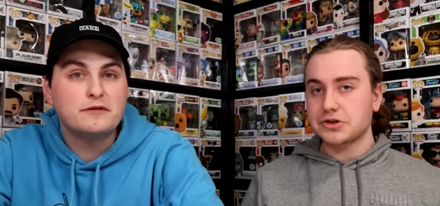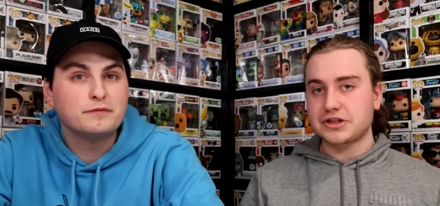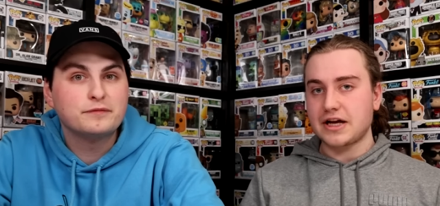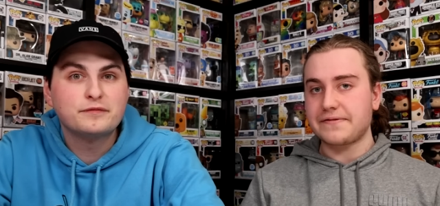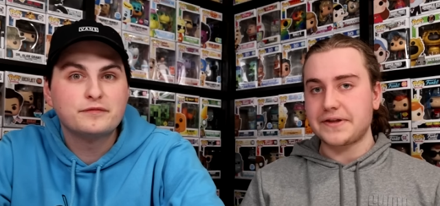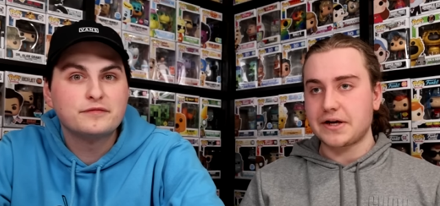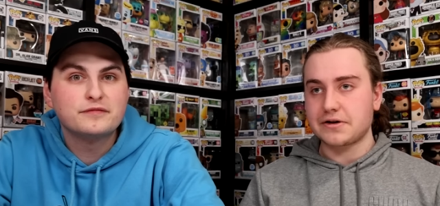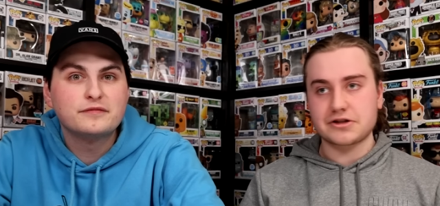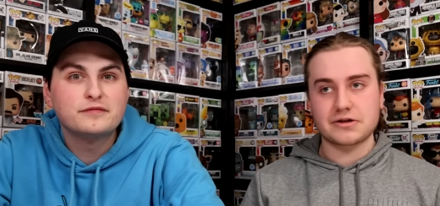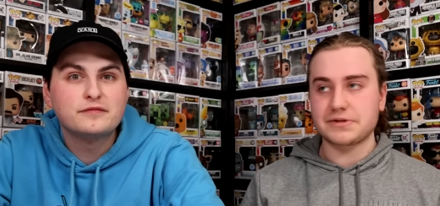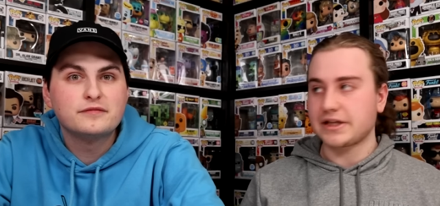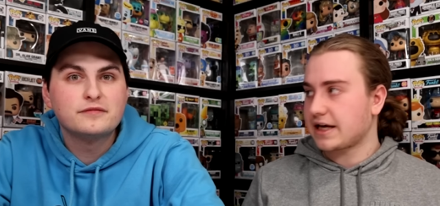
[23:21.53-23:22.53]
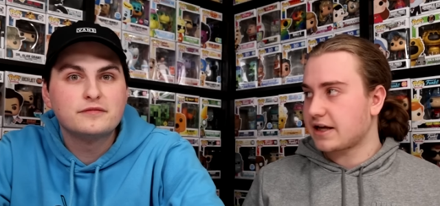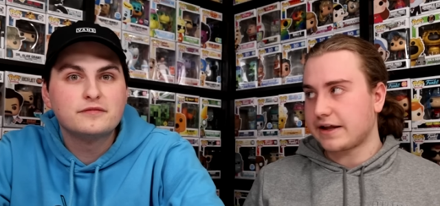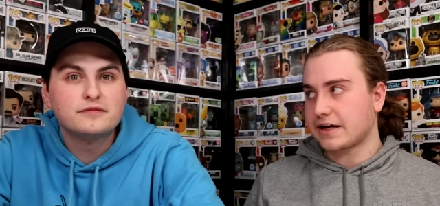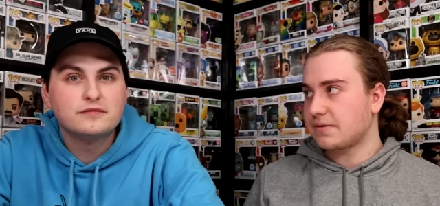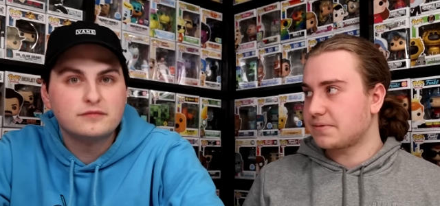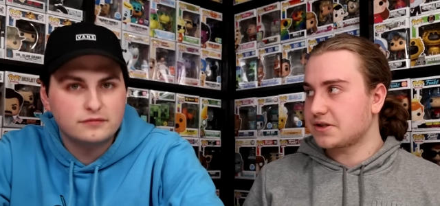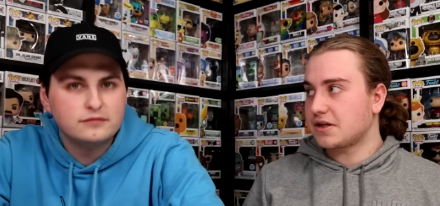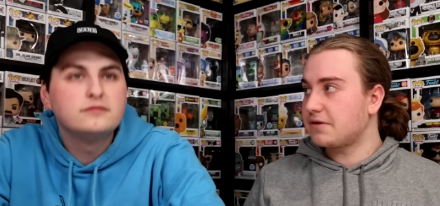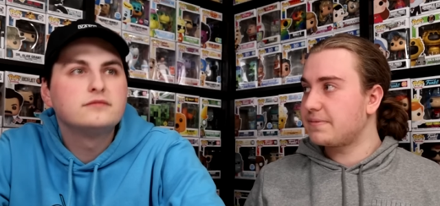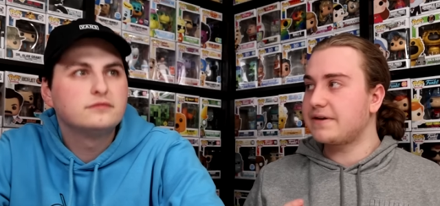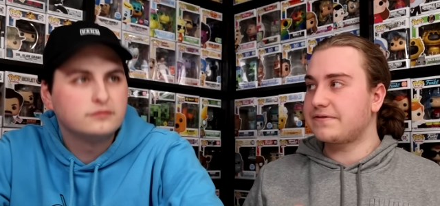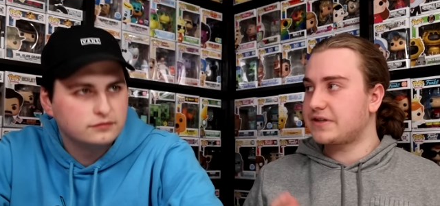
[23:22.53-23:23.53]
Speaker 1: much cool stuff in there in terms of like collectibles, a
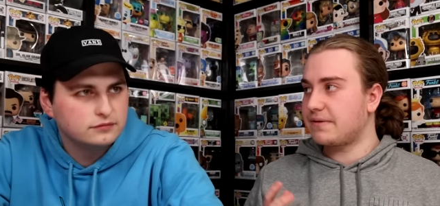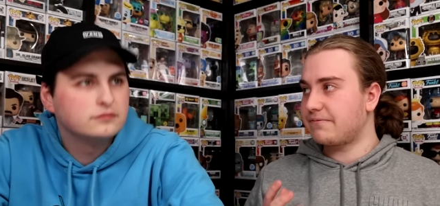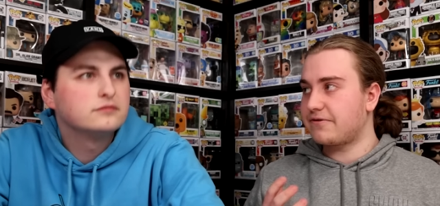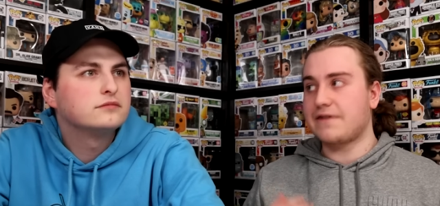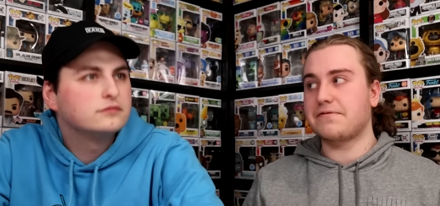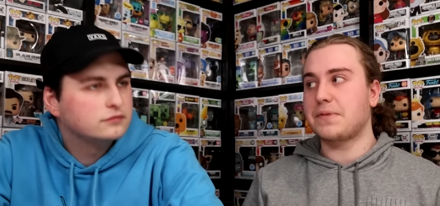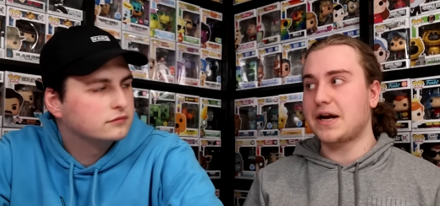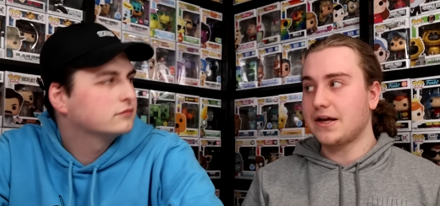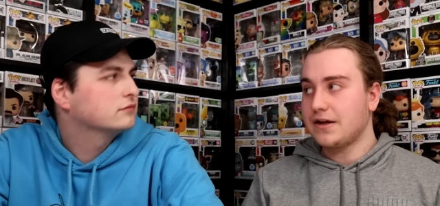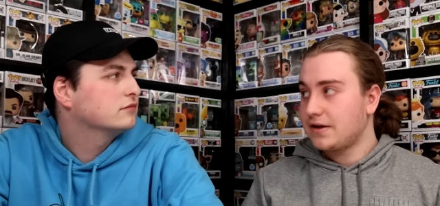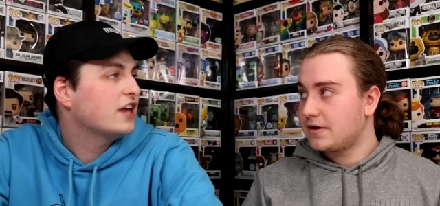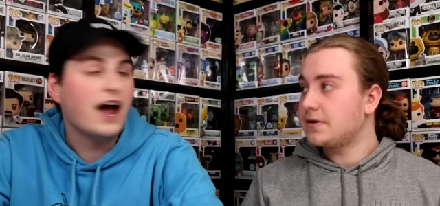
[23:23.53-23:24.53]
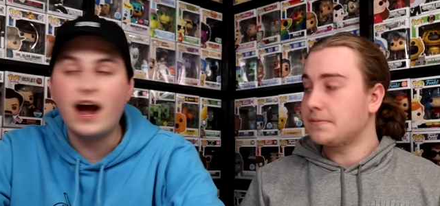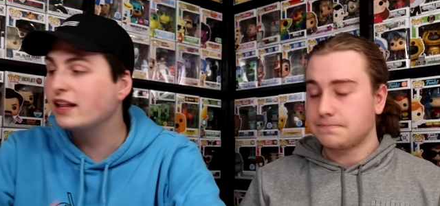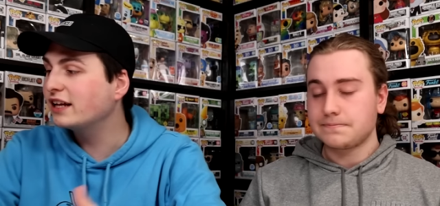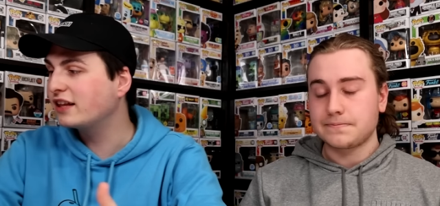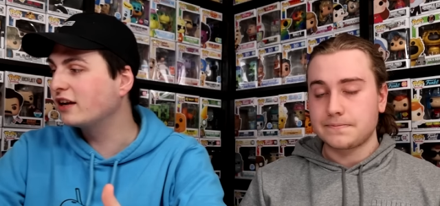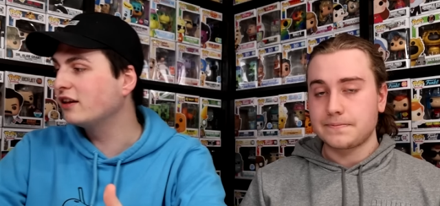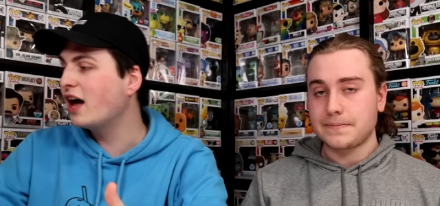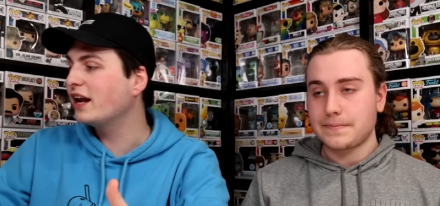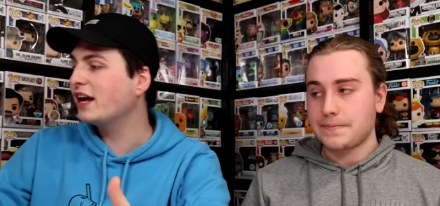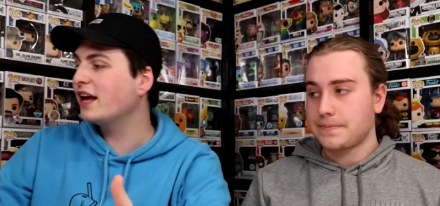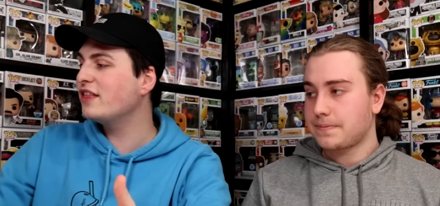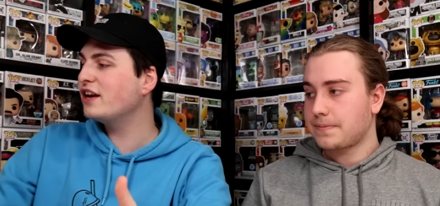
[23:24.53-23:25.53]
little bit of something for everybody. Yeah, I like
Speaker 2: that a
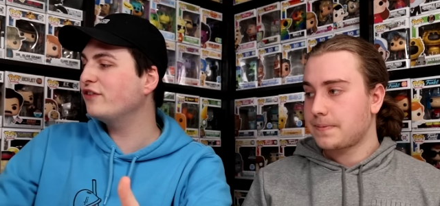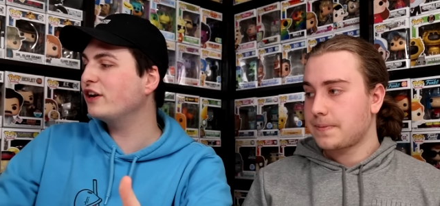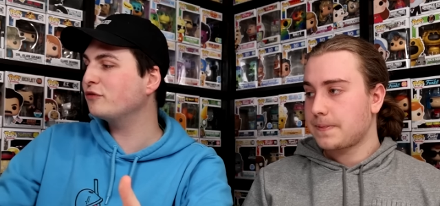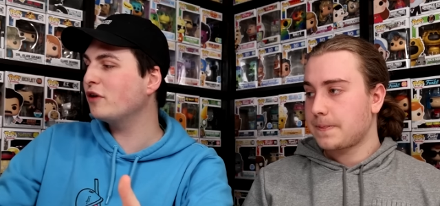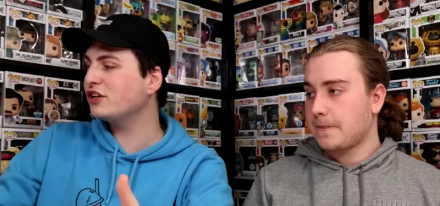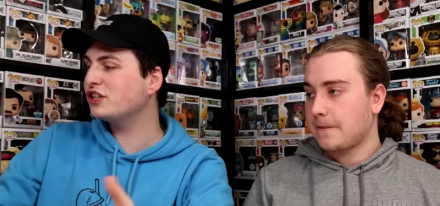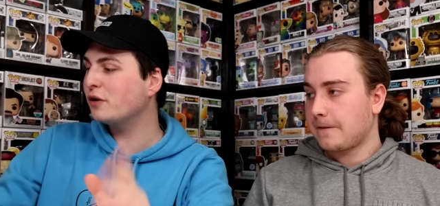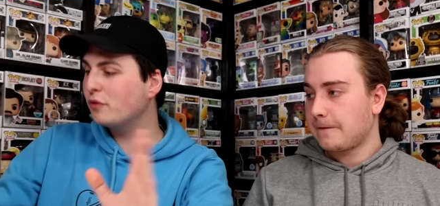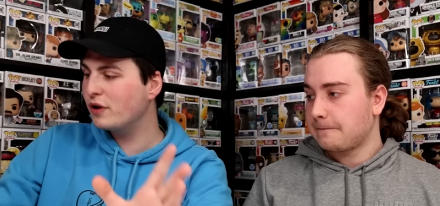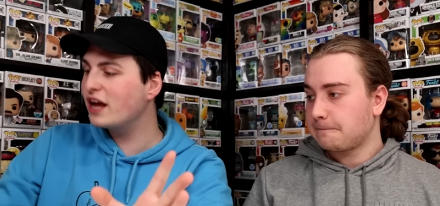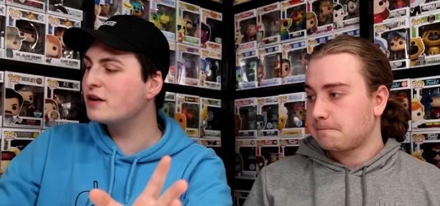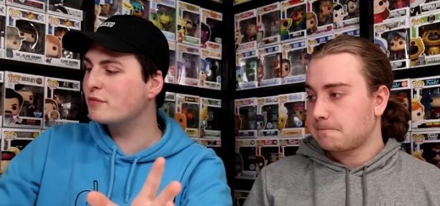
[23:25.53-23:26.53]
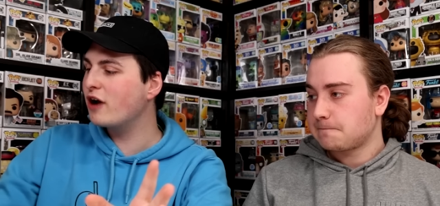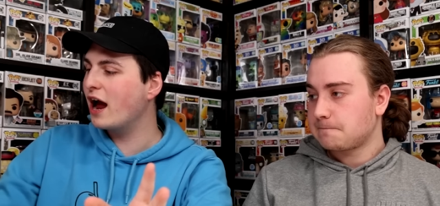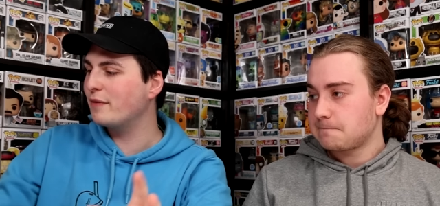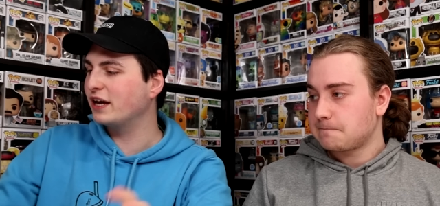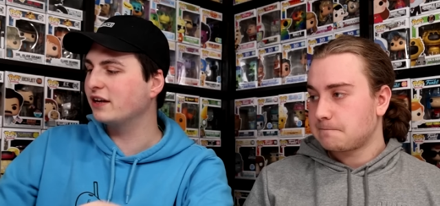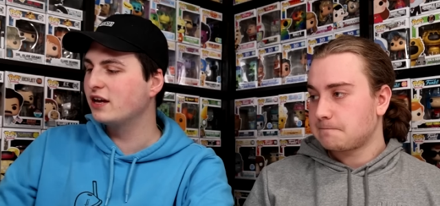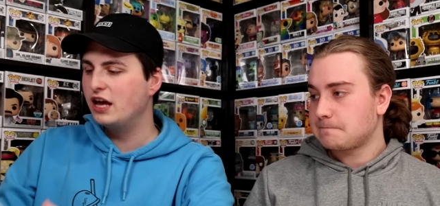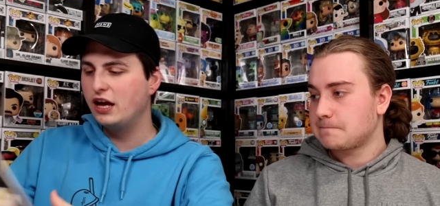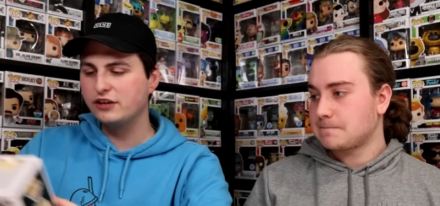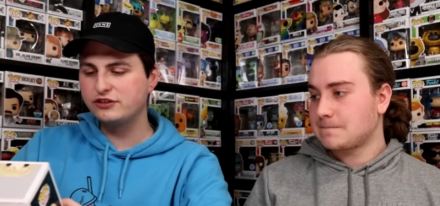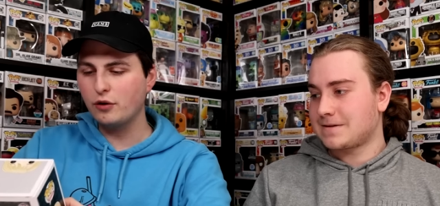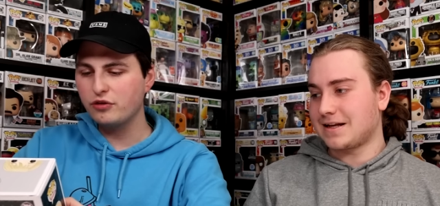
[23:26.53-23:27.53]
lot. And then if you guys want to check out what we ended up grabbing,
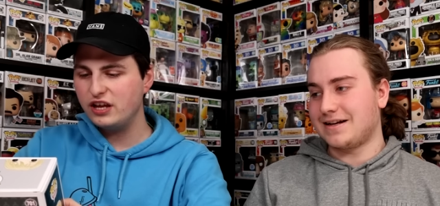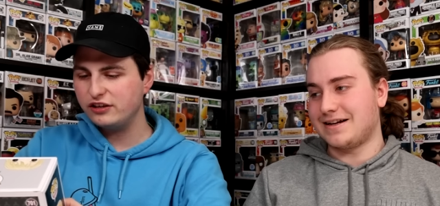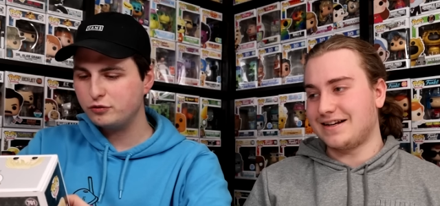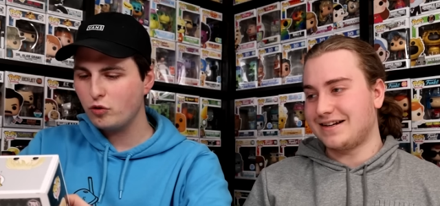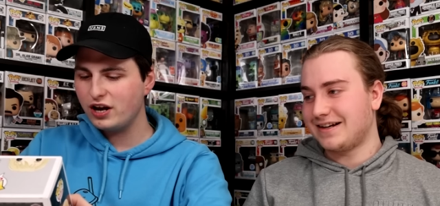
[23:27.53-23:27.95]
so this